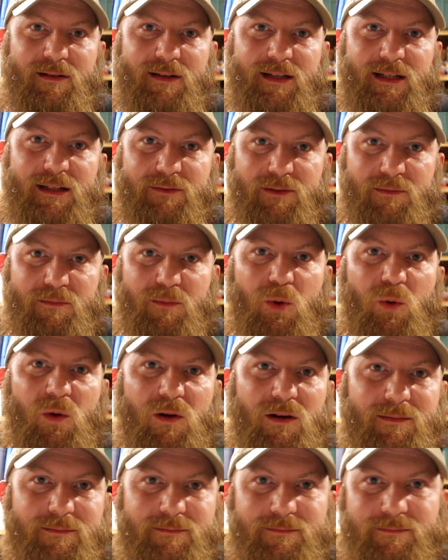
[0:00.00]
even
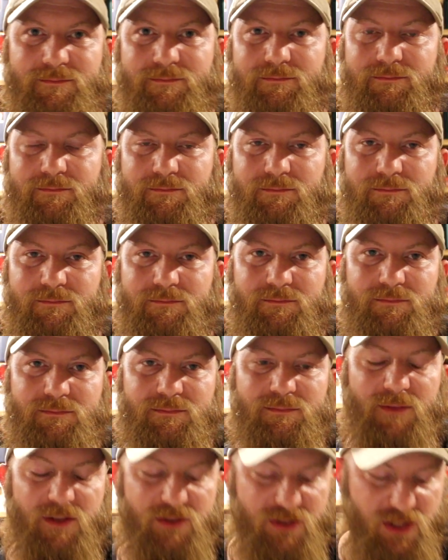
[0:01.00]
more. The